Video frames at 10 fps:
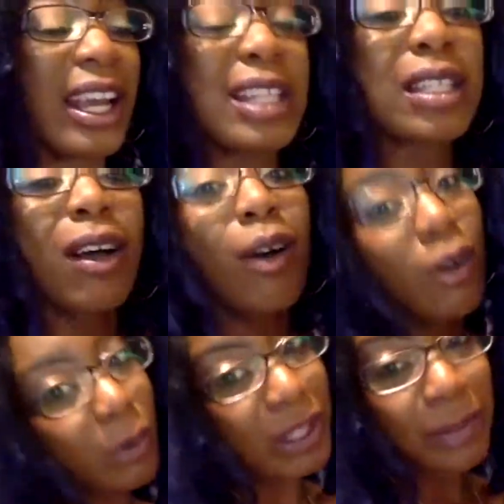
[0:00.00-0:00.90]
It's
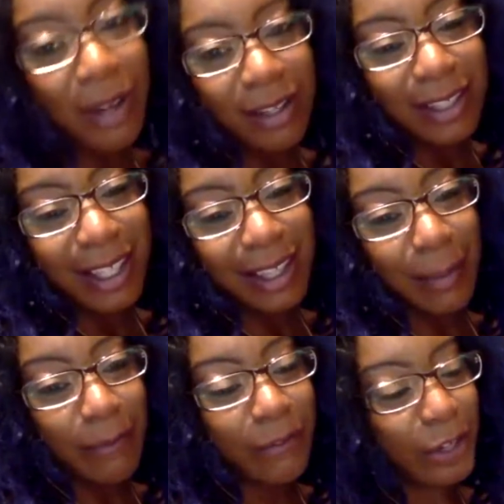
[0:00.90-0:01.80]
always better to get
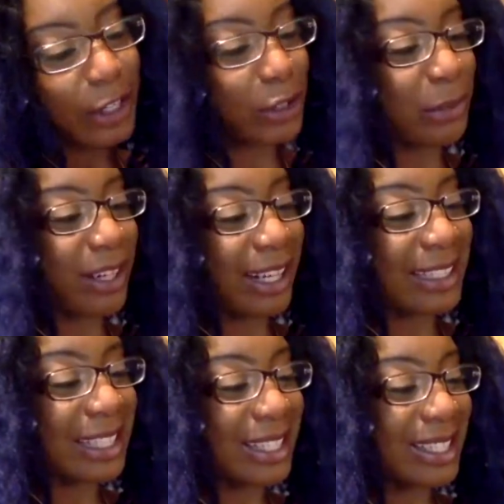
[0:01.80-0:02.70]
them fresh, but I
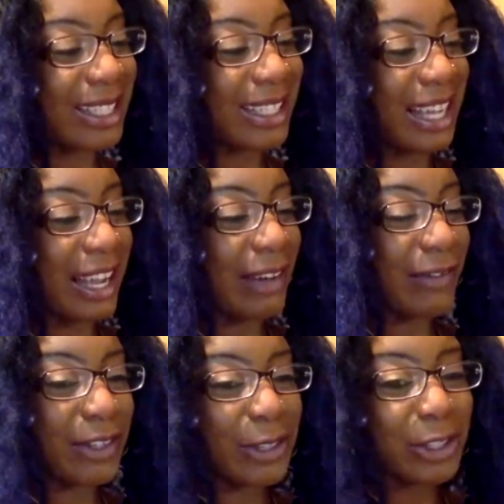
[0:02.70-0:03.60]
did see the canned
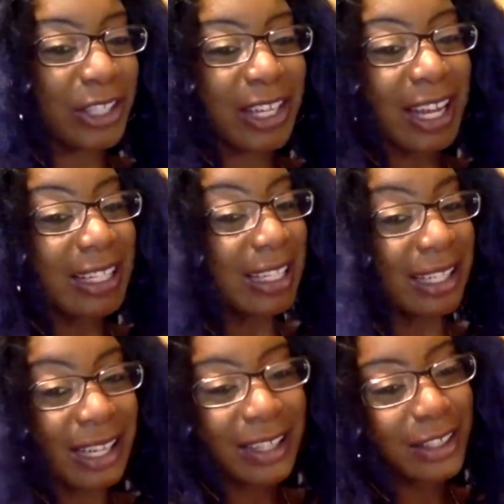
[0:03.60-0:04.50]
version. I did
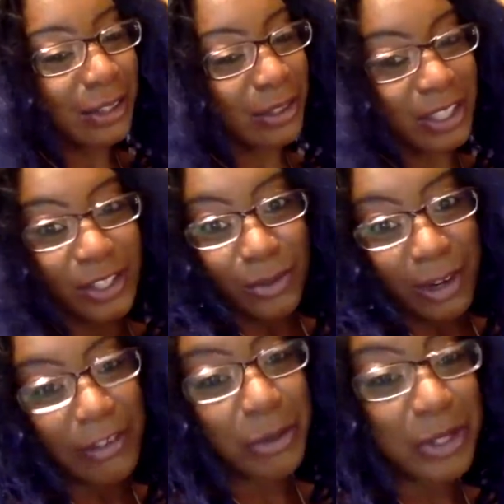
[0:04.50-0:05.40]
not, this is
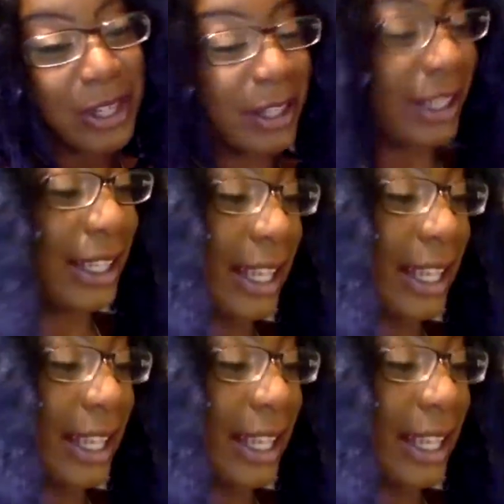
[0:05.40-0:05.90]
Ralph's we're talking.